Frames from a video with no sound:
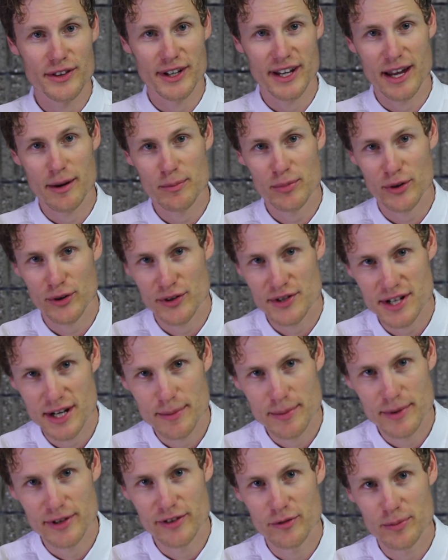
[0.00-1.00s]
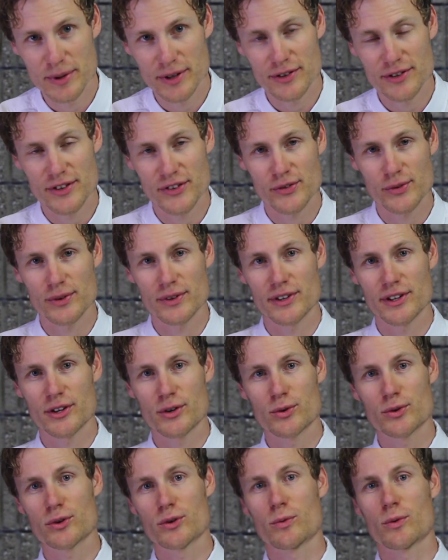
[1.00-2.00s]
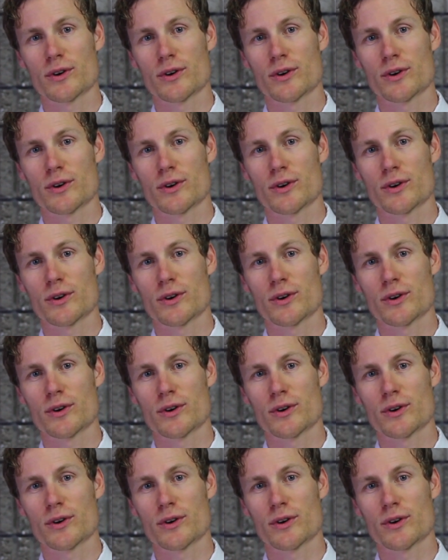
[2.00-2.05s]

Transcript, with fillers: The game prototype that you've built is really cool.